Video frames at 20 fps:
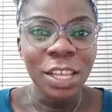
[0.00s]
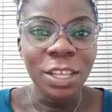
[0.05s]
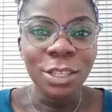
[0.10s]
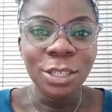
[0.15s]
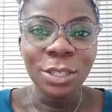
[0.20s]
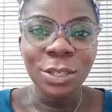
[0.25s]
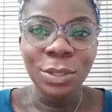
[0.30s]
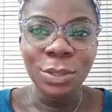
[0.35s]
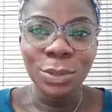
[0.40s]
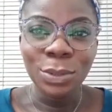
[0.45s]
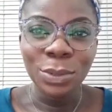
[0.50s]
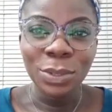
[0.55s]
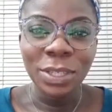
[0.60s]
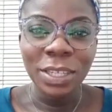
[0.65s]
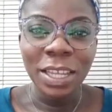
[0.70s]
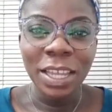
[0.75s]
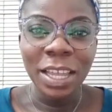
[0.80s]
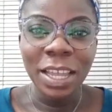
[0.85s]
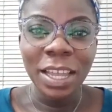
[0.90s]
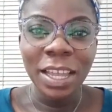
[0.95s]
So
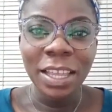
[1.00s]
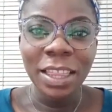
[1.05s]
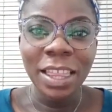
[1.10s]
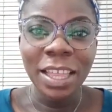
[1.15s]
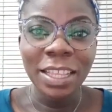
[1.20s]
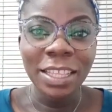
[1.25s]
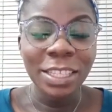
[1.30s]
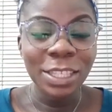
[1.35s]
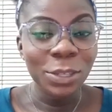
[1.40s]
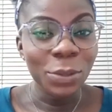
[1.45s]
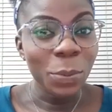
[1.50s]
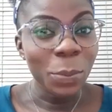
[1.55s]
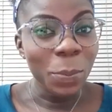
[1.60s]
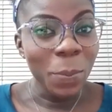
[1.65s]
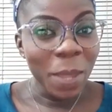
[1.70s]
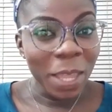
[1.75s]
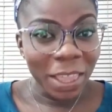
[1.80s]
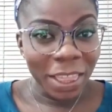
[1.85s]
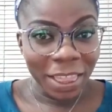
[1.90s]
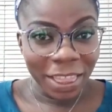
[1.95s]
today, that is your
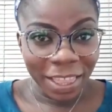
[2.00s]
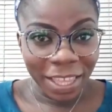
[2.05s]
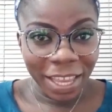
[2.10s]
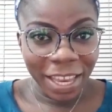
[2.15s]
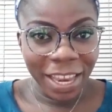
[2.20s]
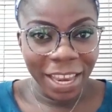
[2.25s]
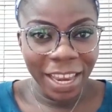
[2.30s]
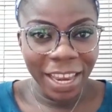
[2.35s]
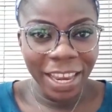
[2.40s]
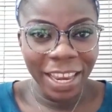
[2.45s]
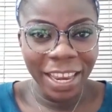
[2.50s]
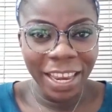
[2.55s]
birthday.